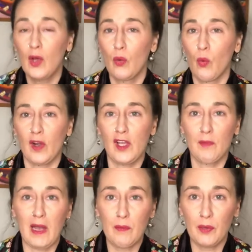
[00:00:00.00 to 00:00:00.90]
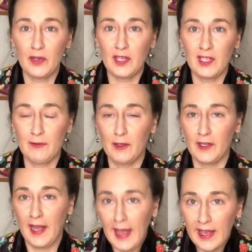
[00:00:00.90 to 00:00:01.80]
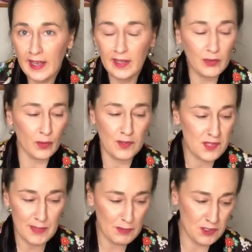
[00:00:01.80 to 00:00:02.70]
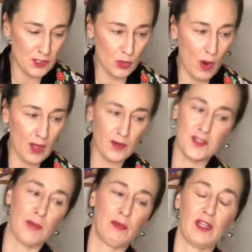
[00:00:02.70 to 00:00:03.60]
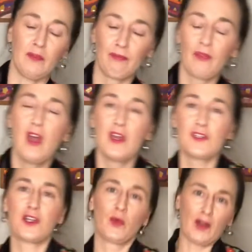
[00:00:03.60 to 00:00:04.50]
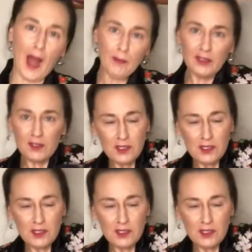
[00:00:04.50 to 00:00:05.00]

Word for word: where you might put it, if you're gonna hang it or tape it to your wall or something. So what I'm gonna